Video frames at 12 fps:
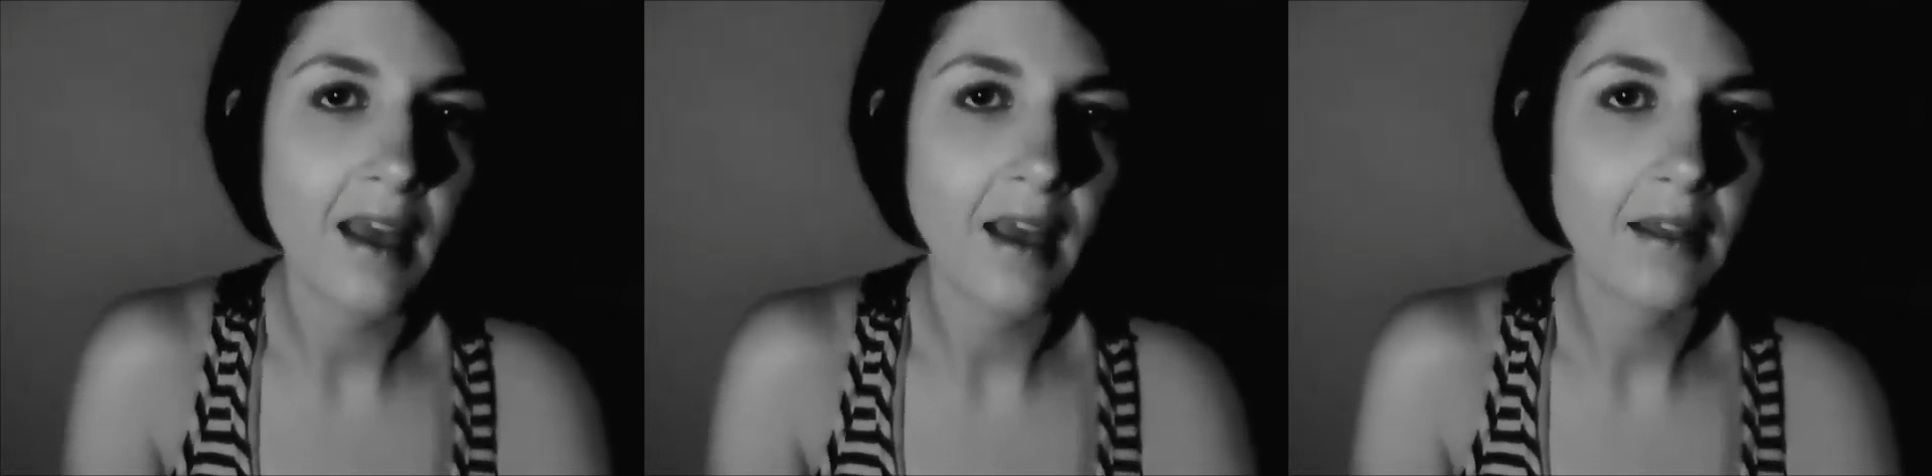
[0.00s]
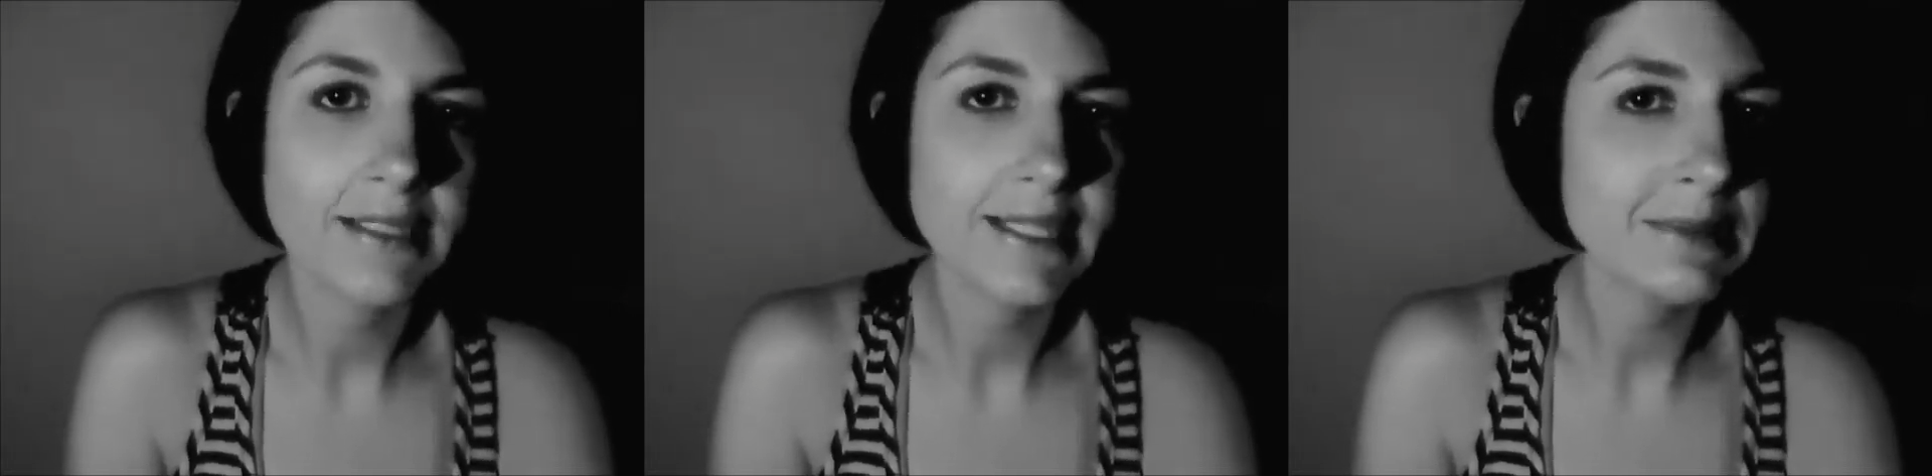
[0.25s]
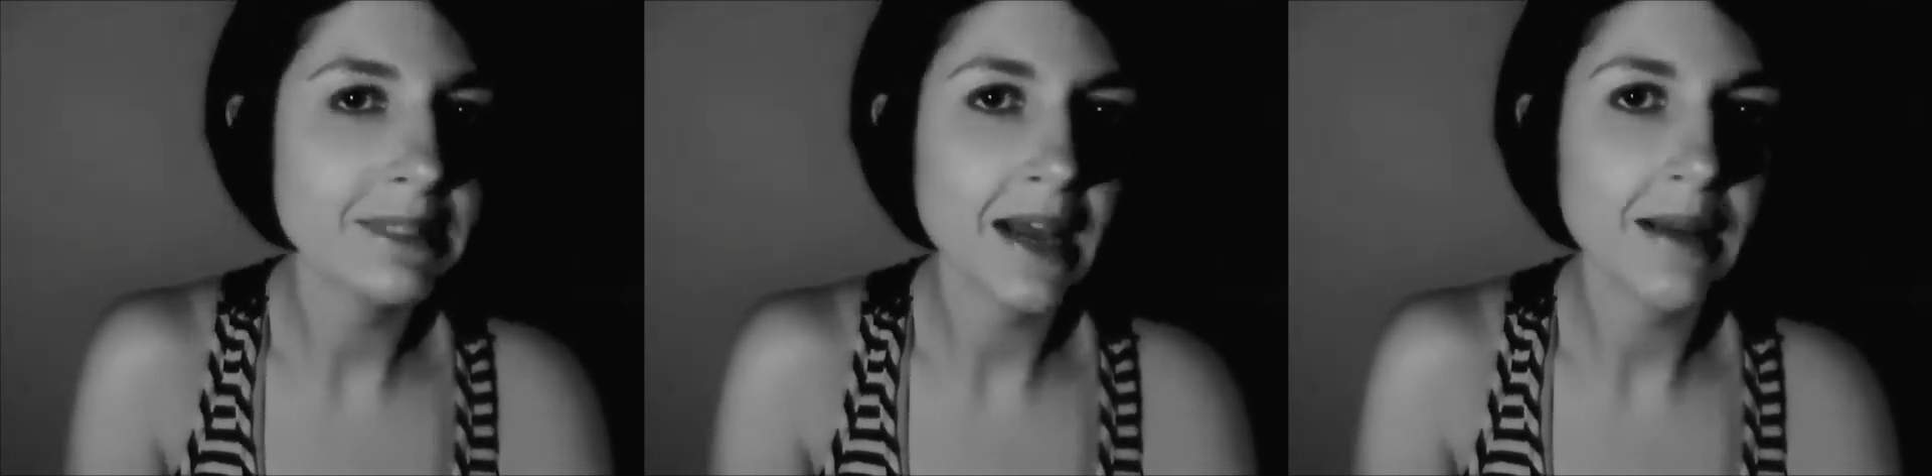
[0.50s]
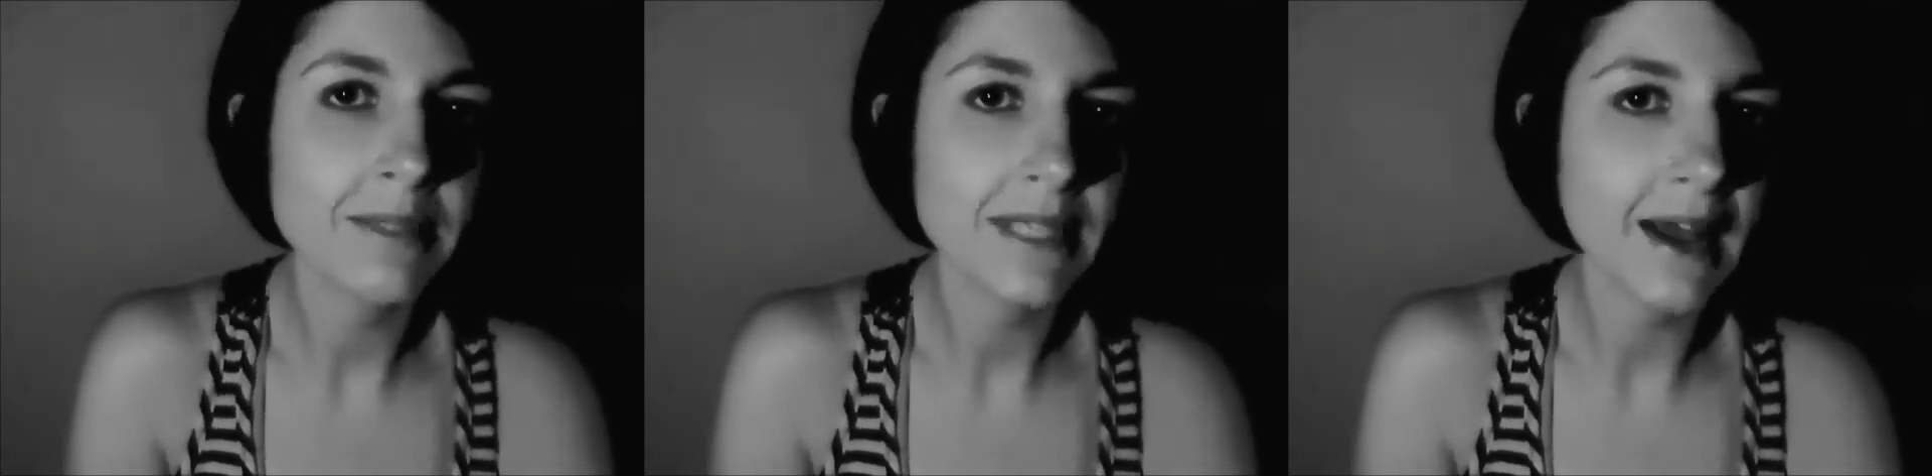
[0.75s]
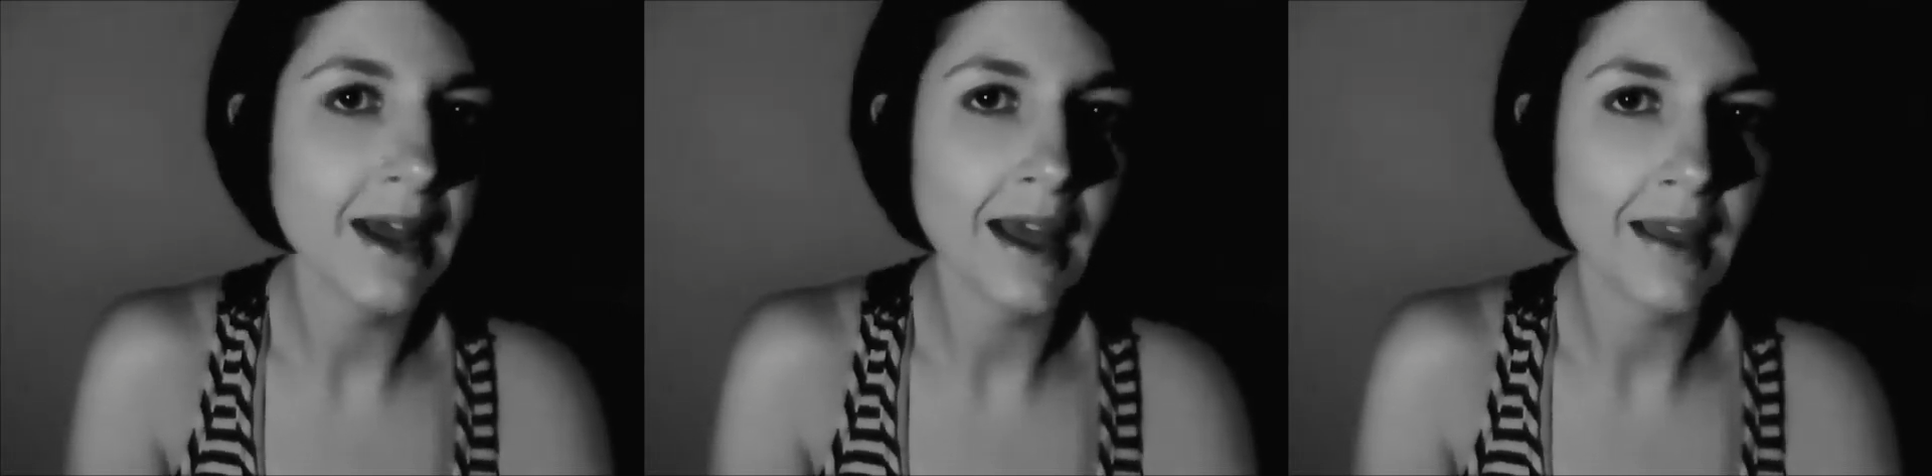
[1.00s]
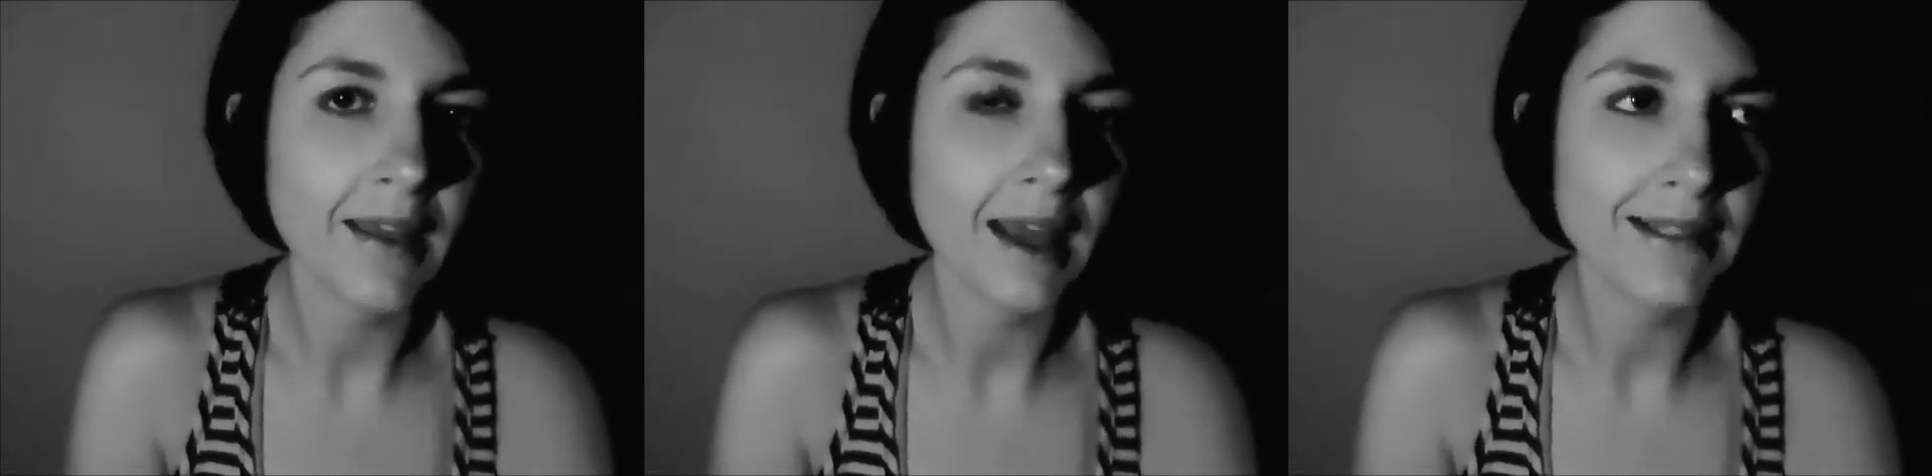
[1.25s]
And sometimes
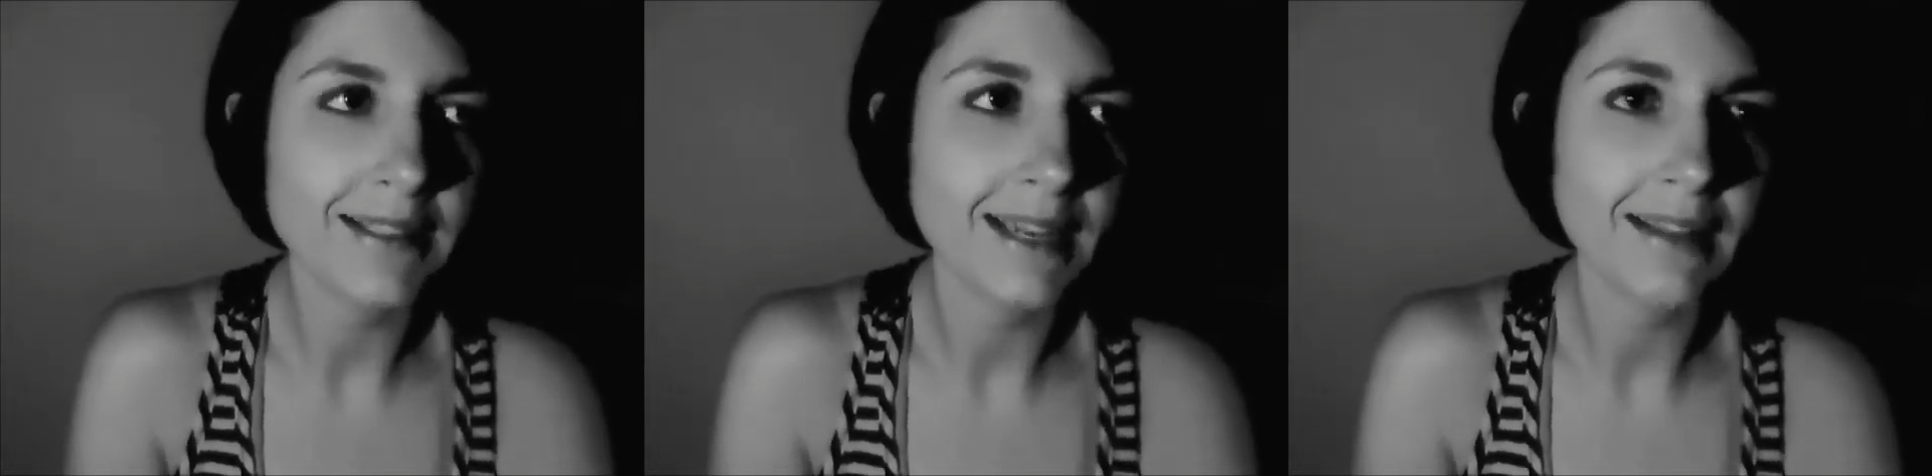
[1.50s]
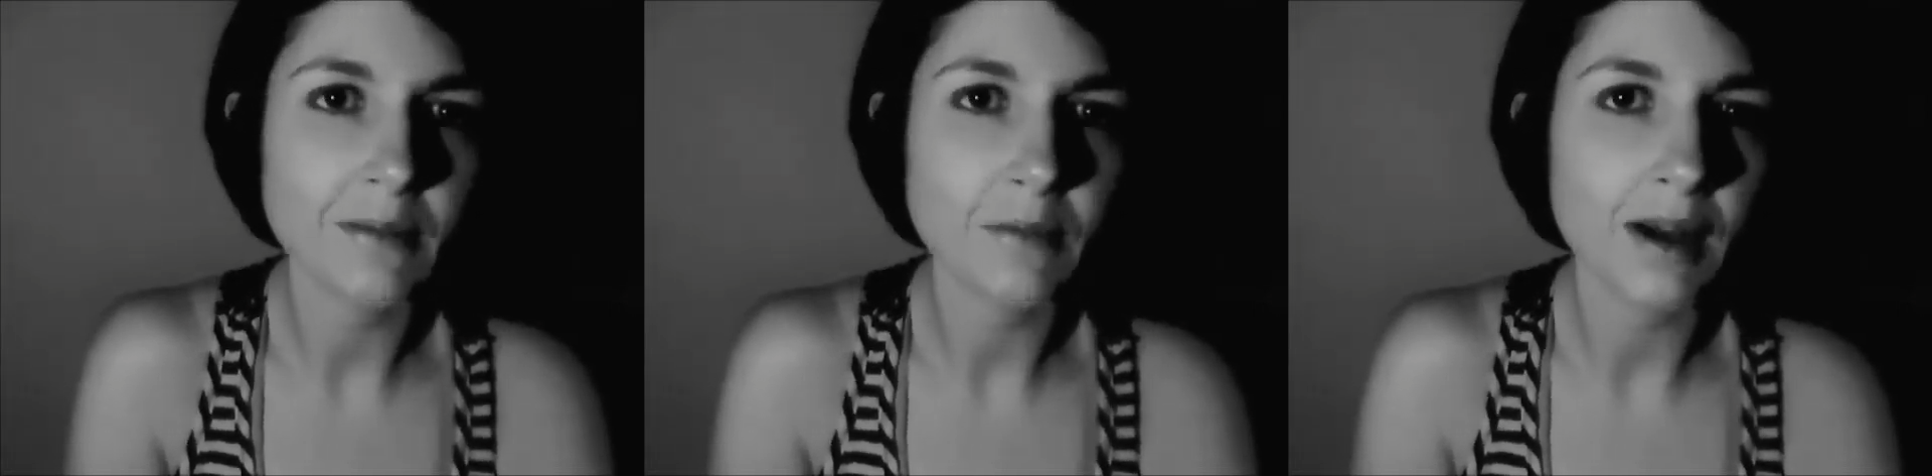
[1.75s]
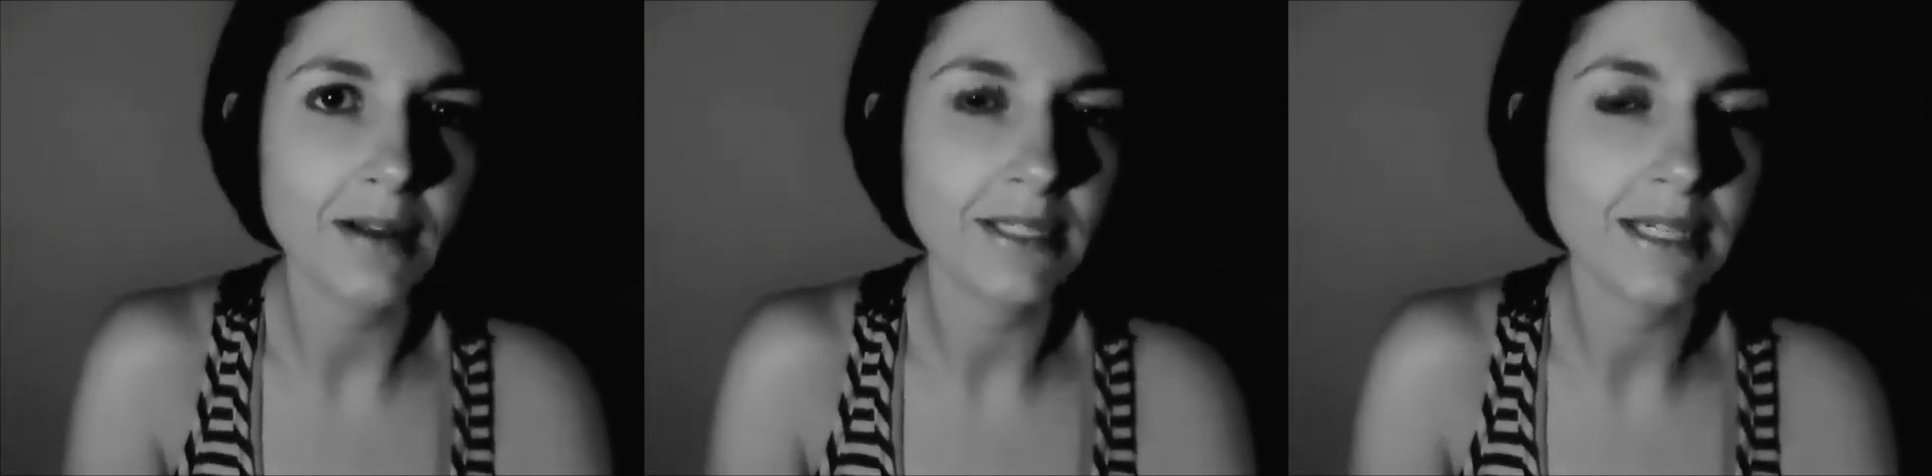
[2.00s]
I accidentally walked